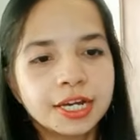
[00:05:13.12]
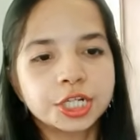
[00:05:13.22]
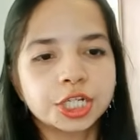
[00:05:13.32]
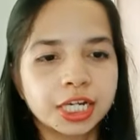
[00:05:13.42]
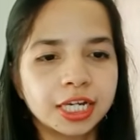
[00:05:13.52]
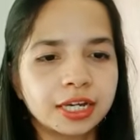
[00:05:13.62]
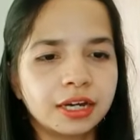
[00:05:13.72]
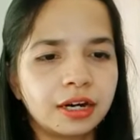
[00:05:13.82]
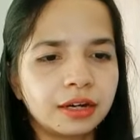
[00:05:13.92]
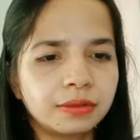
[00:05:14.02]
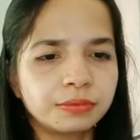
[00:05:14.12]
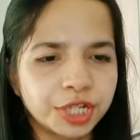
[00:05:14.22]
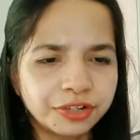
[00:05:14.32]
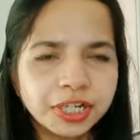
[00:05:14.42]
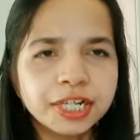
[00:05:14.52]
She
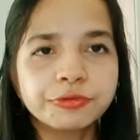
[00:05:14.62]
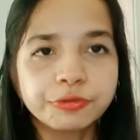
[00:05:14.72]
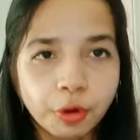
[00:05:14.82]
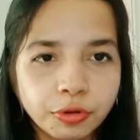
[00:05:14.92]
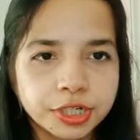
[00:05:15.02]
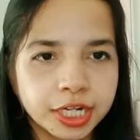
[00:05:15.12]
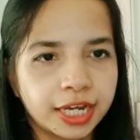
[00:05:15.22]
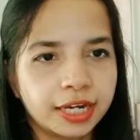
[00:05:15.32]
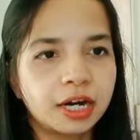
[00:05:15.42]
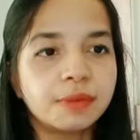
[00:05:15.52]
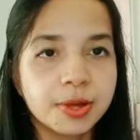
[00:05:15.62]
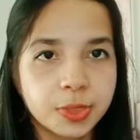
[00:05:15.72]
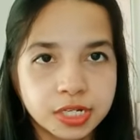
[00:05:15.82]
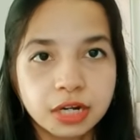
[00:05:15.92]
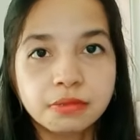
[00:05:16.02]
generally wrote in her
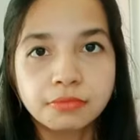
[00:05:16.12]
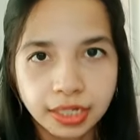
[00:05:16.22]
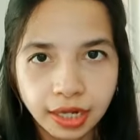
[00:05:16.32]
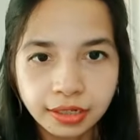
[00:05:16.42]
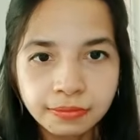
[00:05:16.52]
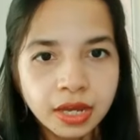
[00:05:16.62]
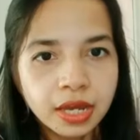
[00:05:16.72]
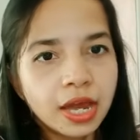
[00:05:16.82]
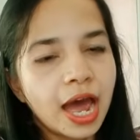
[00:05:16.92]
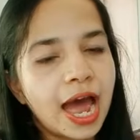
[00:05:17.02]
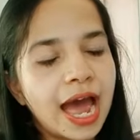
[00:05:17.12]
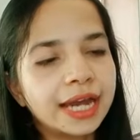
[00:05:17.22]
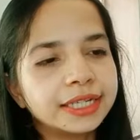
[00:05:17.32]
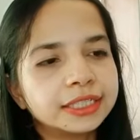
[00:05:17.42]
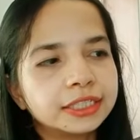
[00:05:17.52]
mother tongue Malayalam,
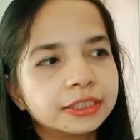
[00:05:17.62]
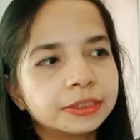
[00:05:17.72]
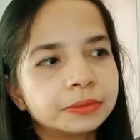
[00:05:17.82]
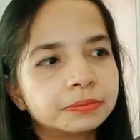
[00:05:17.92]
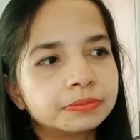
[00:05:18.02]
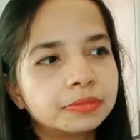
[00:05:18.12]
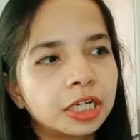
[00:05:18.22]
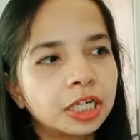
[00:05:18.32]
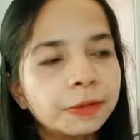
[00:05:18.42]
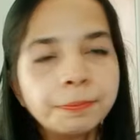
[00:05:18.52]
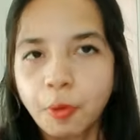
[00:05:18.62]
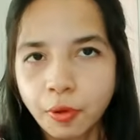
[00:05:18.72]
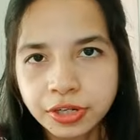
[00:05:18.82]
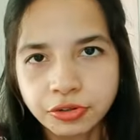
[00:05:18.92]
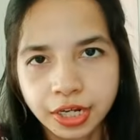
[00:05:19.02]
and her
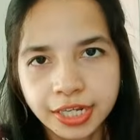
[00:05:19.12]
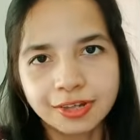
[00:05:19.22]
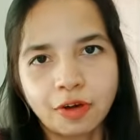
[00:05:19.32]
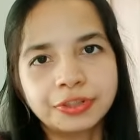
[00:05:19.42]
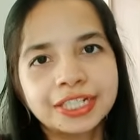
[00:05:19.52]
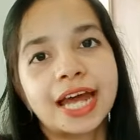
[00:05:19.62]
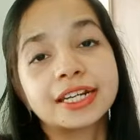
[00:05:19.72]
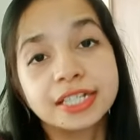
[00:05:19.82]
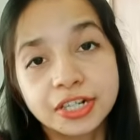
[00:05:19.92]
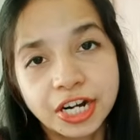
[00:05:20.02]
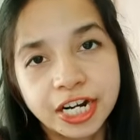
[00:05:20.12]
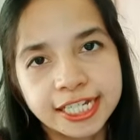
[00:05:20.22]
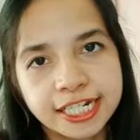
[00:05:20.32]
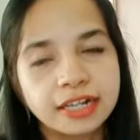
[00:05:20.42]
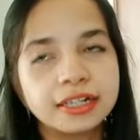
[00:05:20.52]
poetry is often
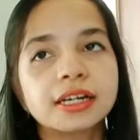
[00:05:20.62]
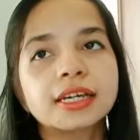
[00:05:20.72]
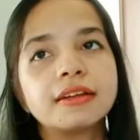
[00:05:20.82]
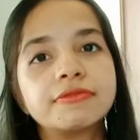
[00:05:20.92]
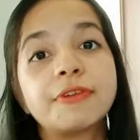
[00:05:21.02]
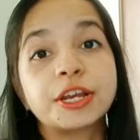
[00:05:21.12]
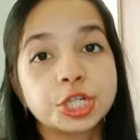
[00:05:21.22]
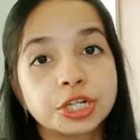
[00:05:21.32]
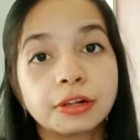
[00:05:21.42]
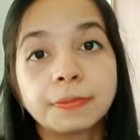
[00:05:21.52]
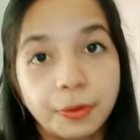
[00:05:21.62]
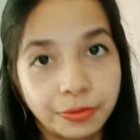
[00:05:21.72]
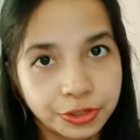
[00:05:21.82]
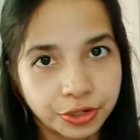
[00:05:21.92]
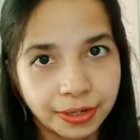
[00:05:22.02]
categorized under confessional
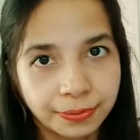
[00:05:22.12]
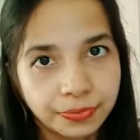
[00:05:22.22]
poetry.